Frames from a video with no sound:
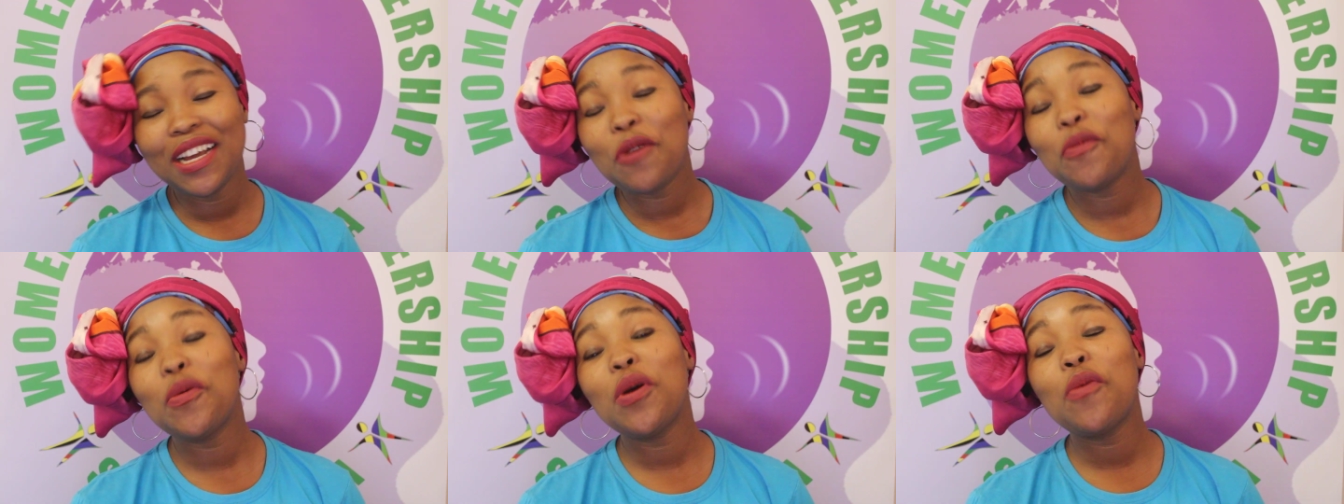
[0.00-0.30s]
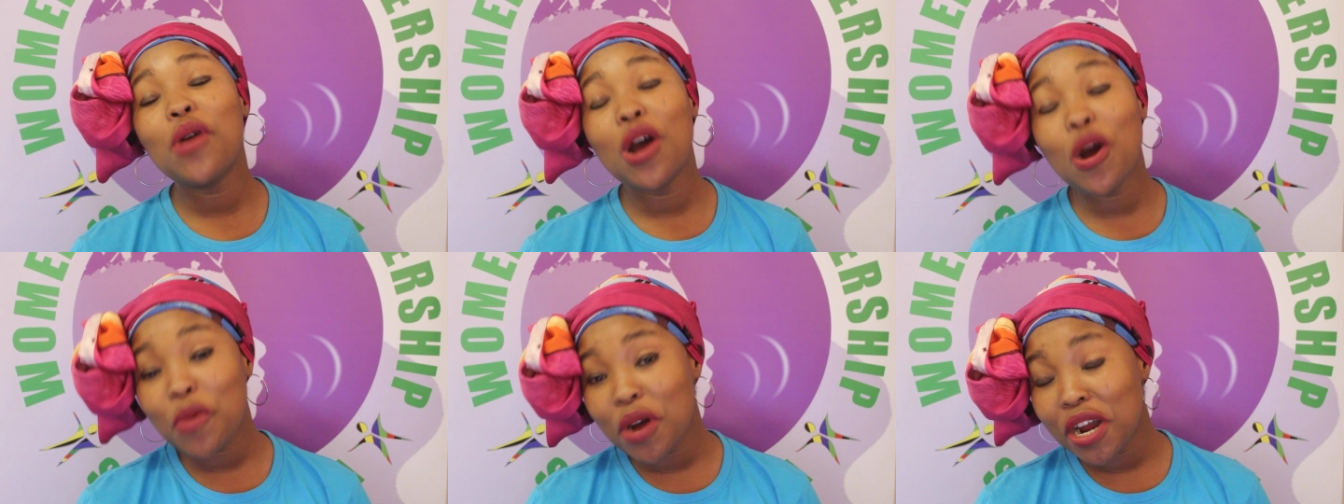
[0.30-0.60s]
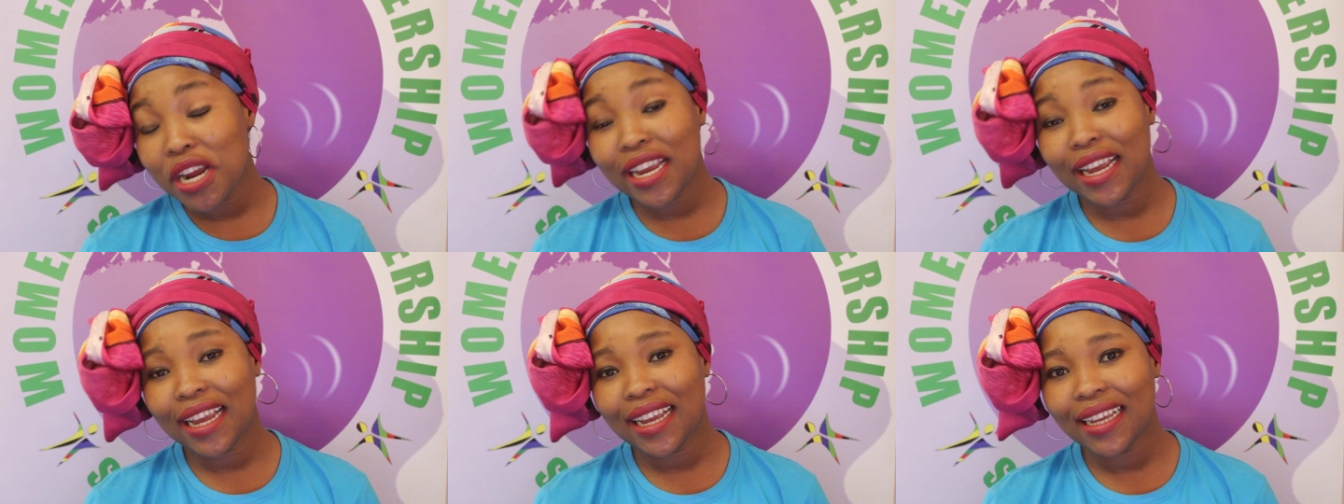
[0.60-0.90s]
we were
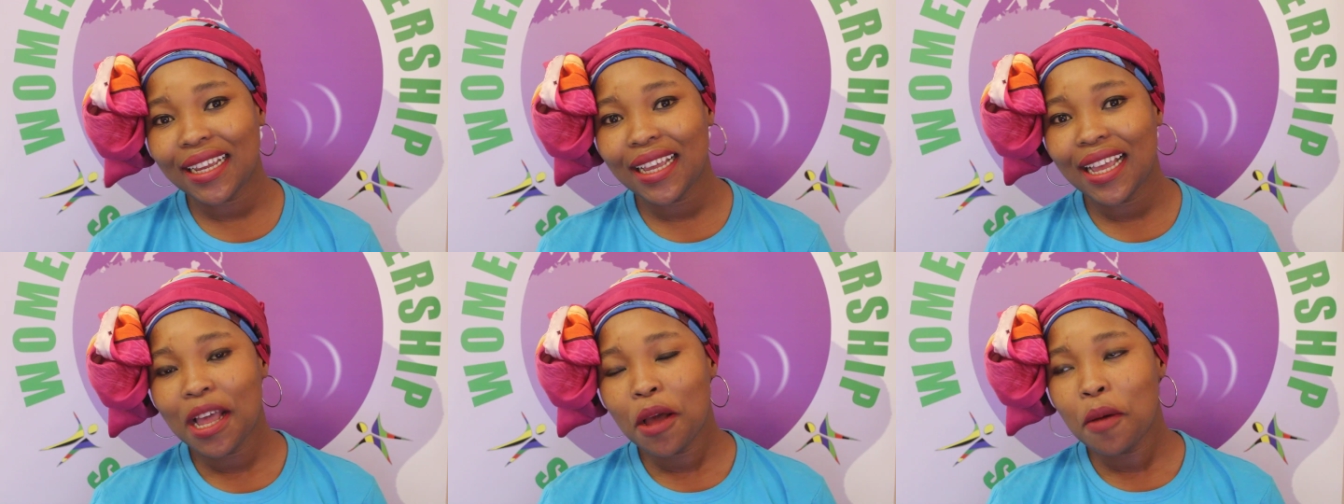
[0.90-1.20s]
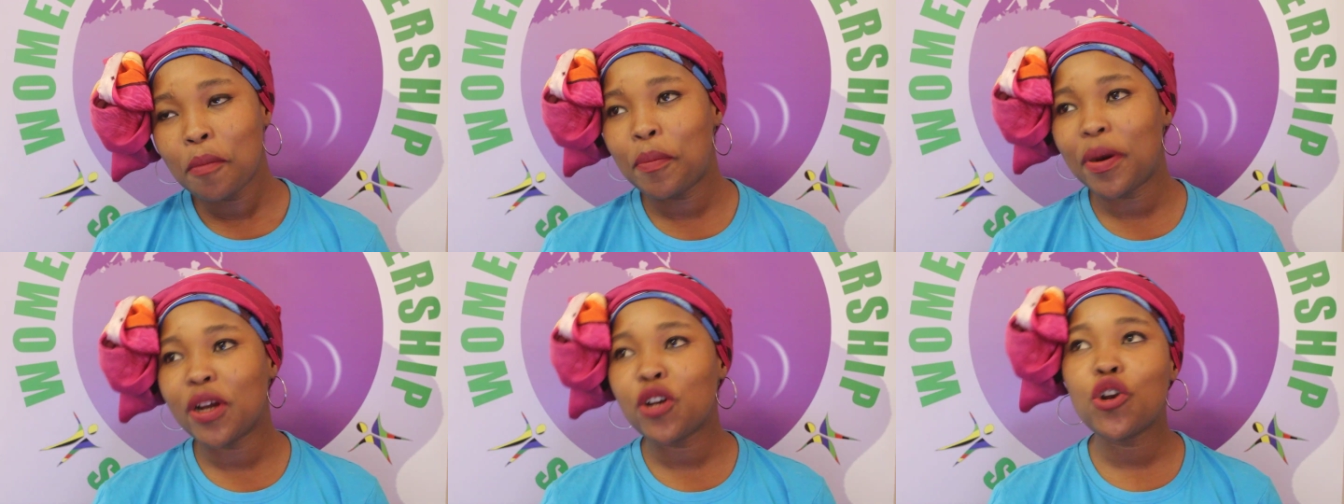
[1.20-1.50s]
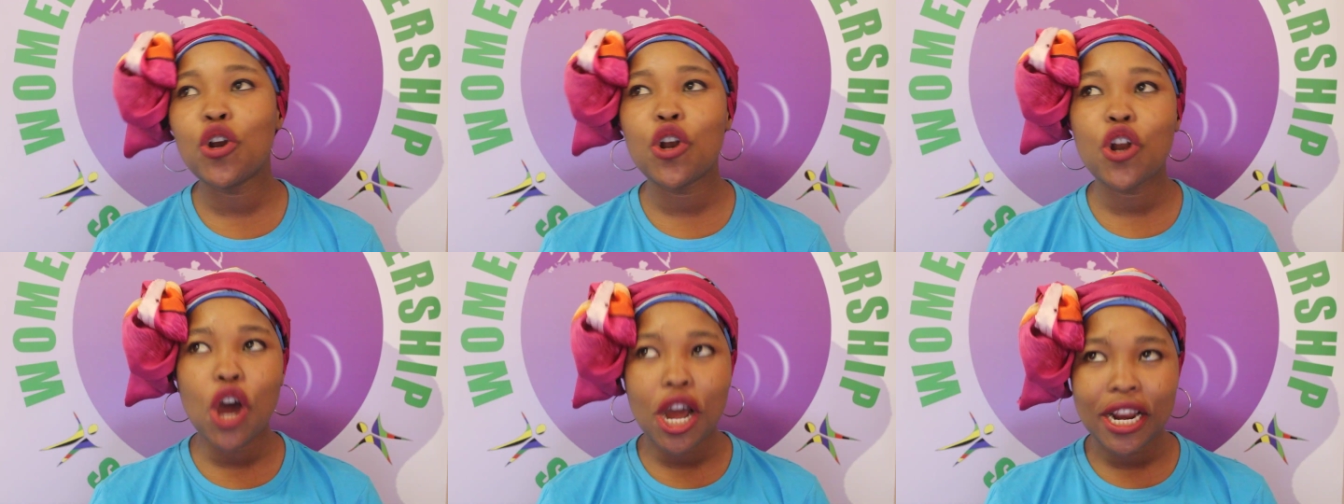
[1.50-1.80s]
working but
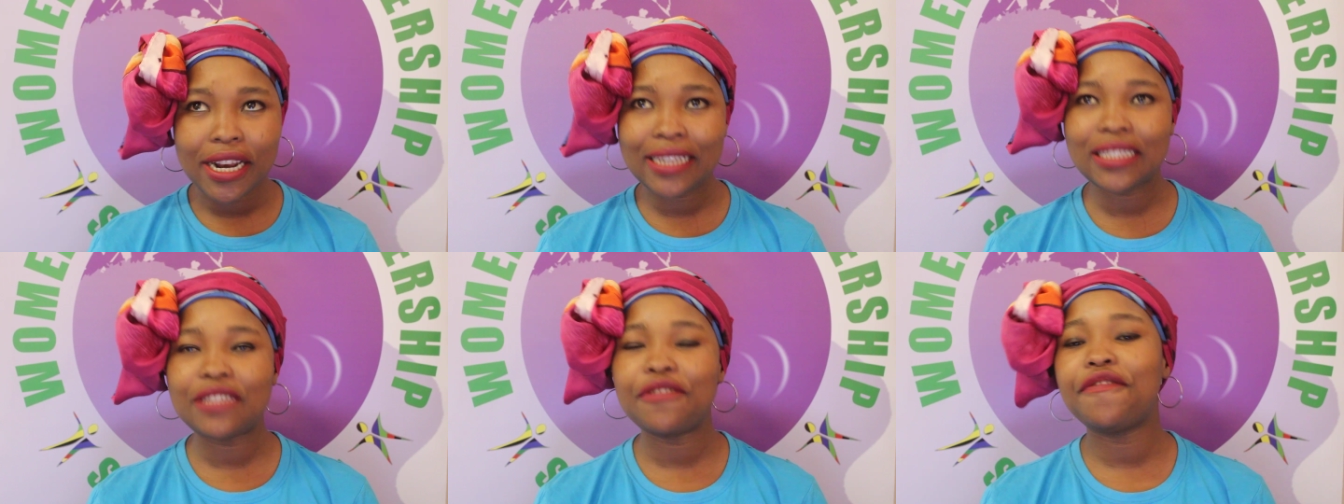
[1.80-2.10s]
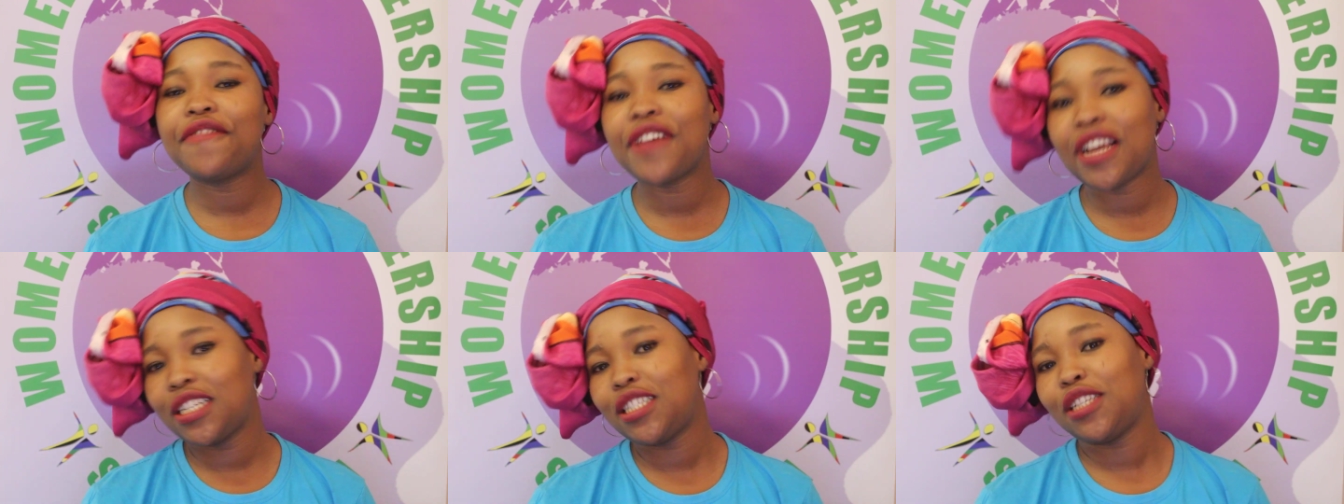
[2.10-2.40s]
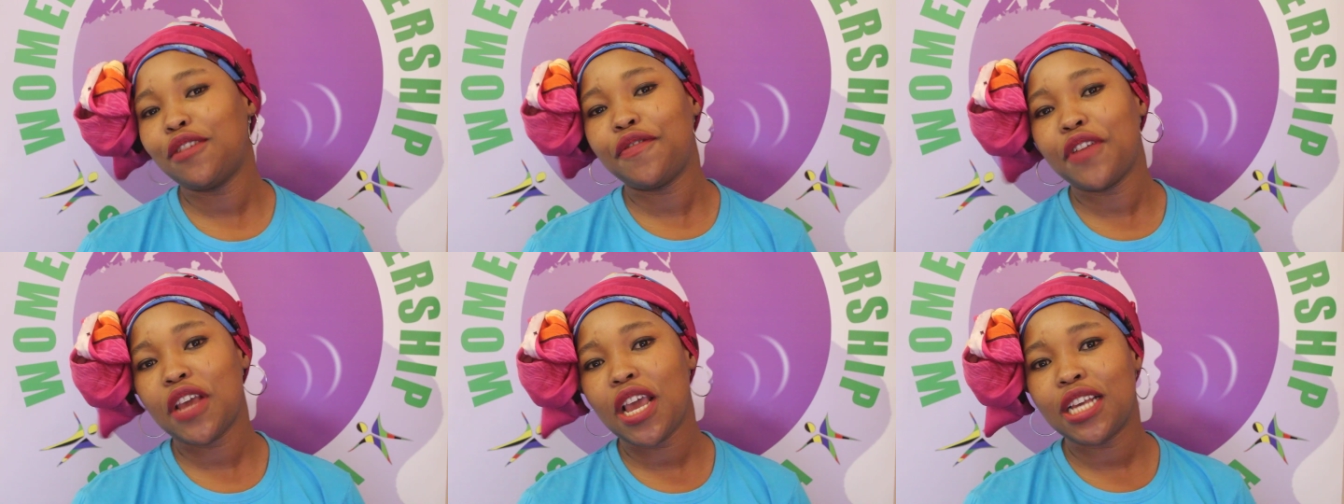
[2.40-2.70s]
not as
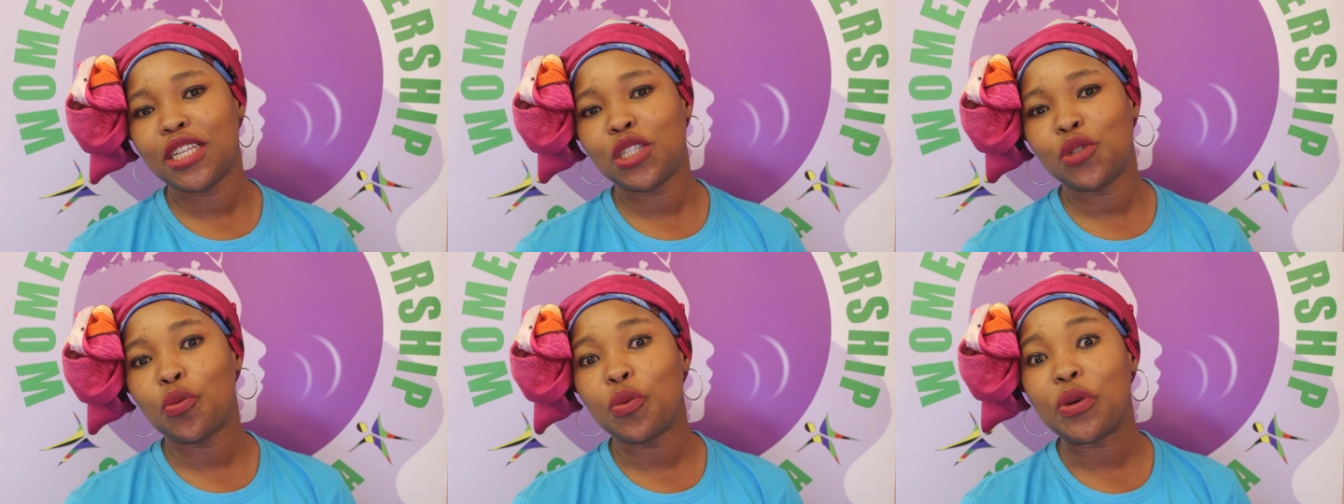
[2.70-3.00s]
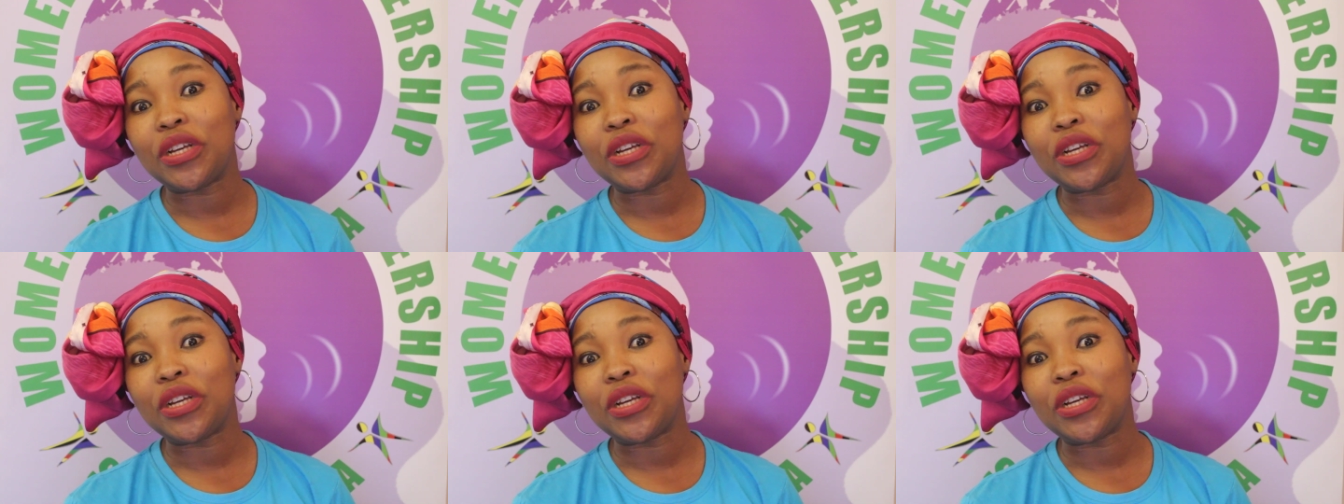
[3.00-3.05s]
effective as